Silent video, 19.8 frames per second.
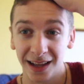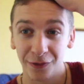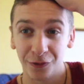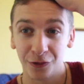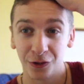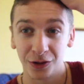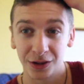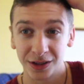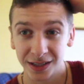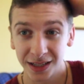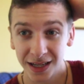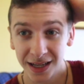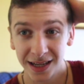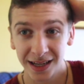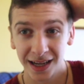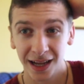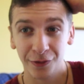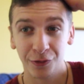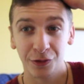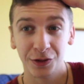I thought,
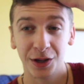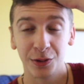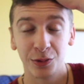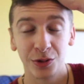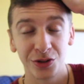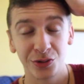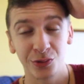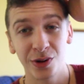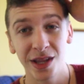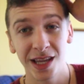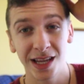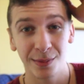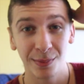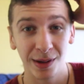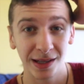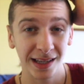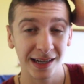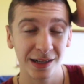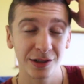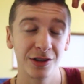I thought I was weak,
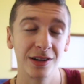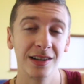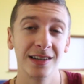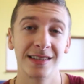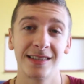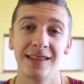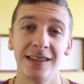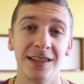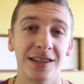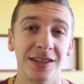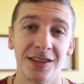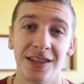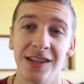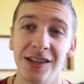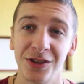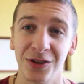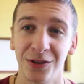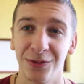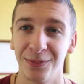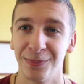but actually it's the
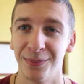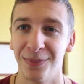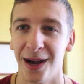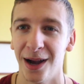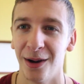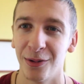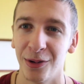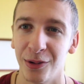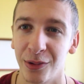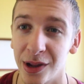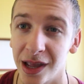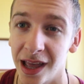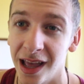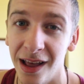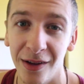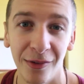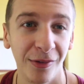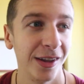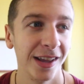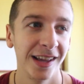decision power we
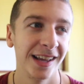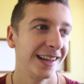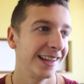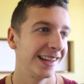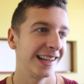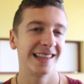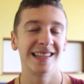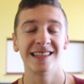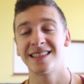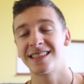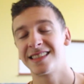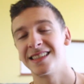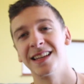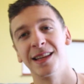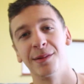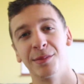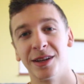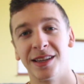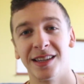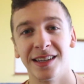have that is
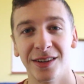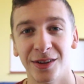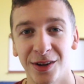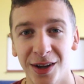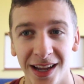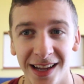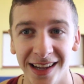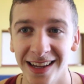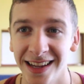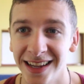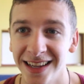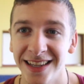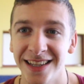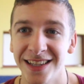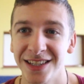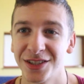limited, okay?